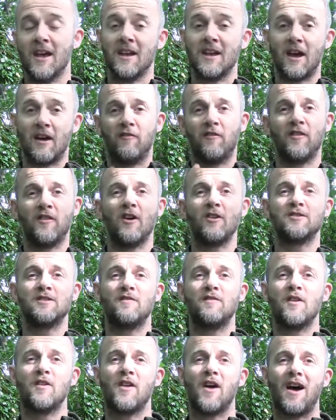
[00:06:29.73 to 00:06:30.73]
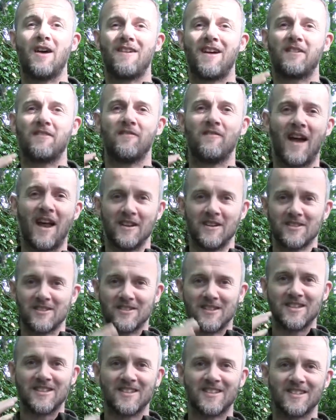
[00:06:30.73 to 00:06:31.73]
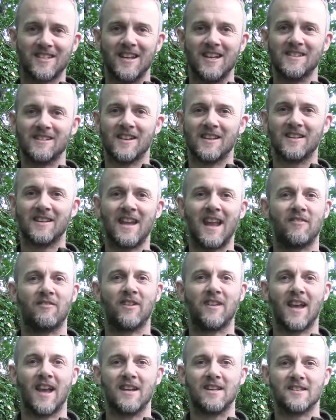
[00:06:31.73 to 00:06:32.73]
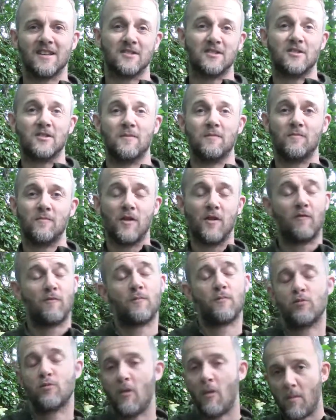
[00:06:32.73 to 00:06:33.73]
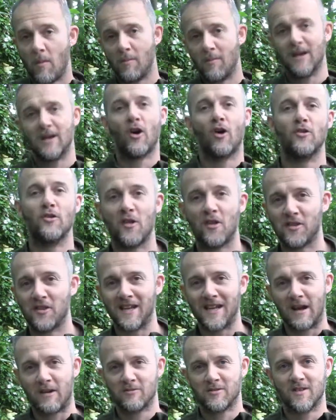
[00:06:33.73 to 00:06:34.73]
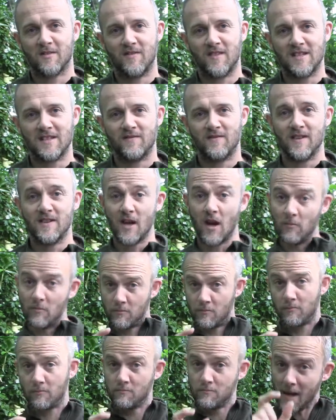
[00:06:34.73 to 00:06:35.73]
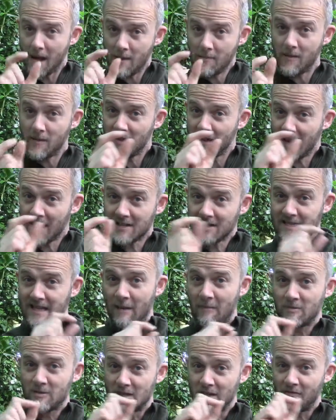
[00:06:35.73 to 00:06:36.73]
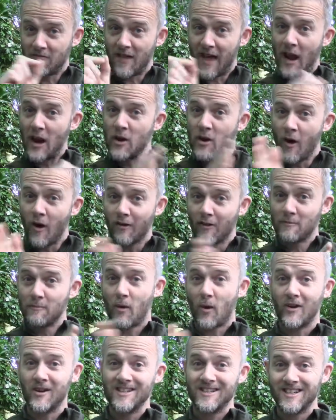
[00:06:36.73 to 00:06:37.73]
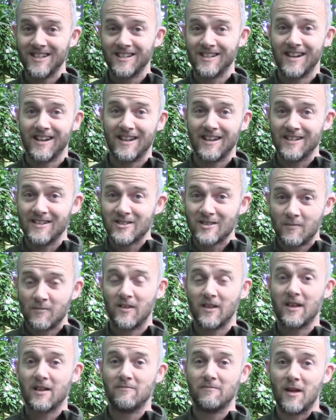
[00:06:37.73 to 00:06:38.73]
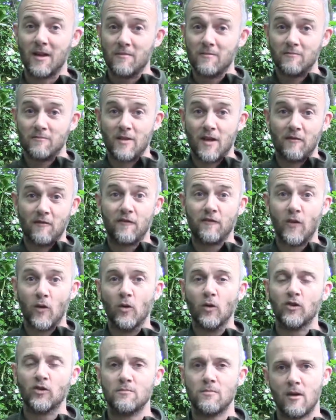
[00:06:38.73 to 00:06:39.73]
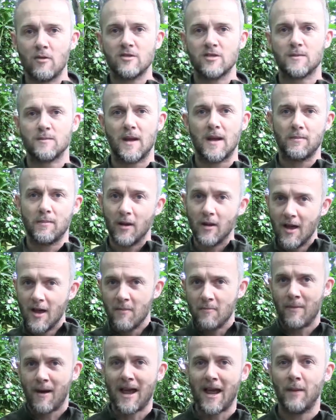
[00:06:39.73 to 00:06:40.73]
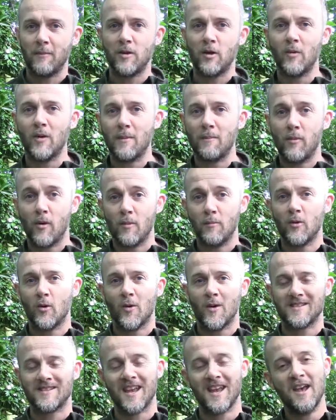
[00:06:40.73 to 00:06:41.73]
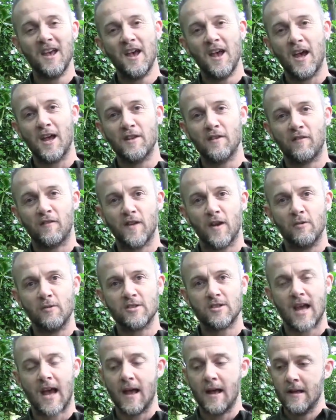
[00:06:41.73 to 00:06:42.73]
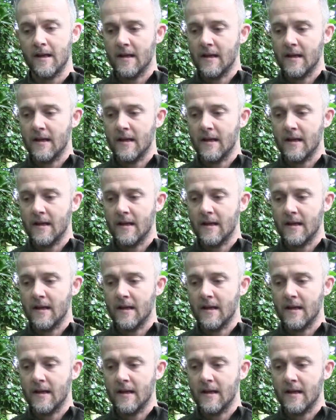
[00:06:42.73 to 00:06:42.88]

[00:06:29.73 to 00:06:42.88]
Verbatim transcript: Now for those of you that are advanced and seasoned navigators, you've probably got nothing out of this video. Maybe the exception of that north pointing needle is something that, that, that fools most people, might help you win a pub quiz in the future.